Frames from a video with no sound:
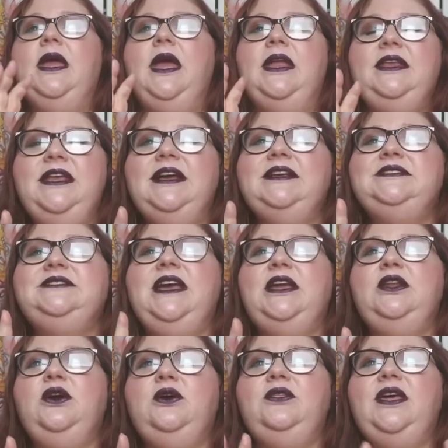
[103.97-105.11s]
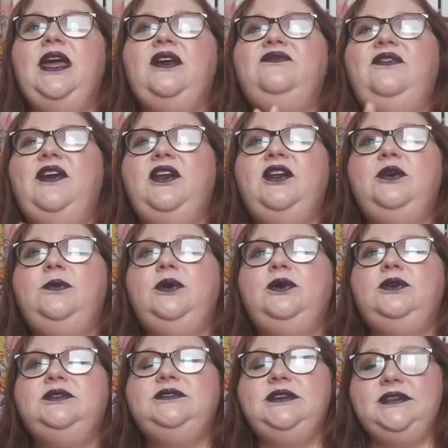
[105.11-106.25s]
And yes, I know they have
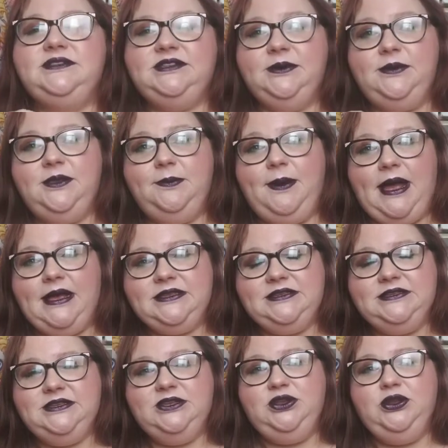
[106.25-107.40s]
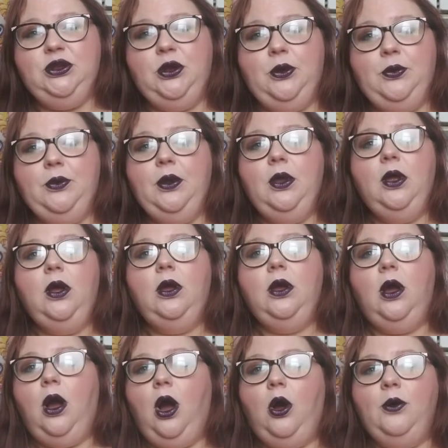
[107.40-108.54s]
variables in some of the boxes, and you don't
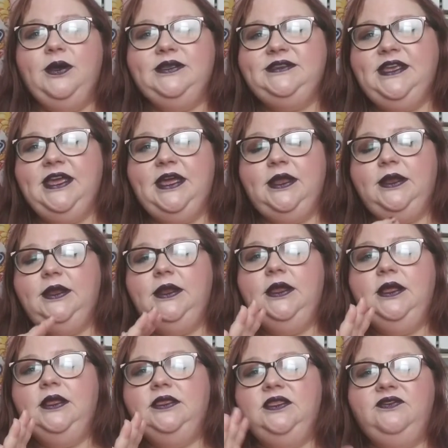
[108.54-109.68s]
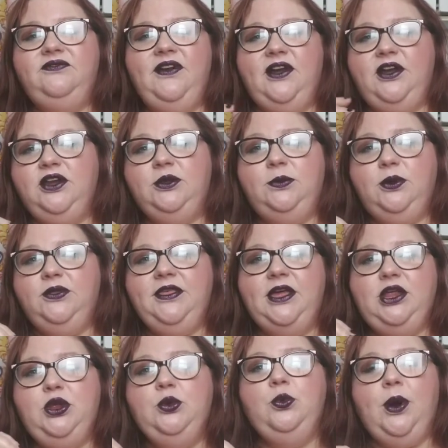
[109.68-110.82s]
always get the variable
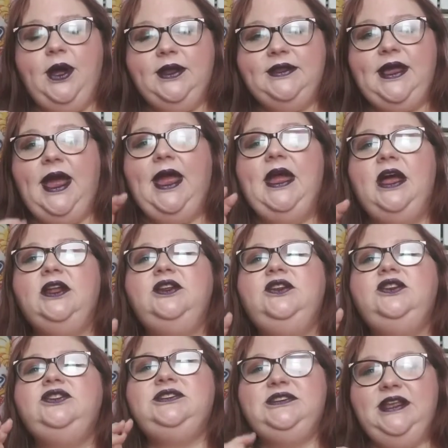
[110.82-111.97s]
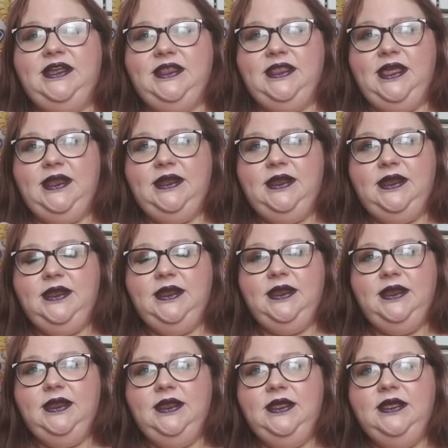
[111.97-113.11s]
that you want. I understand that.
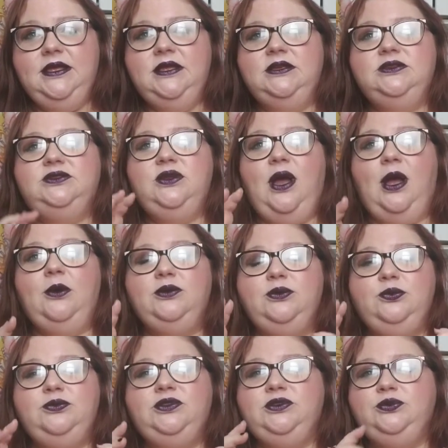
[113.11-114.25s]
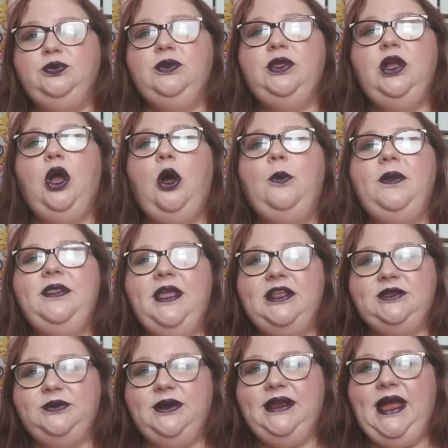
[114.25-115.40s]
So I was just really hoping
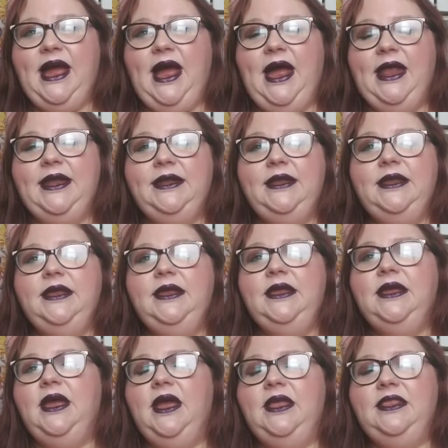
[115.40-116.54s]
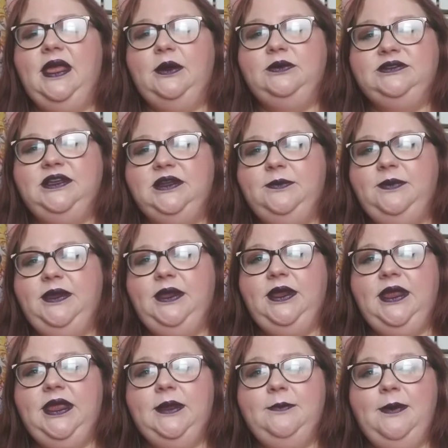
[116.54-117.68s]
that's what I got, and that was going to be
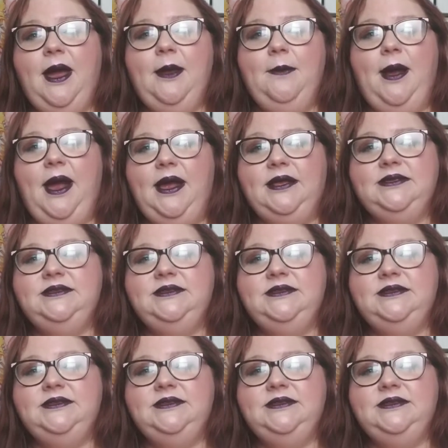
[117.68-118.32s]
in my box.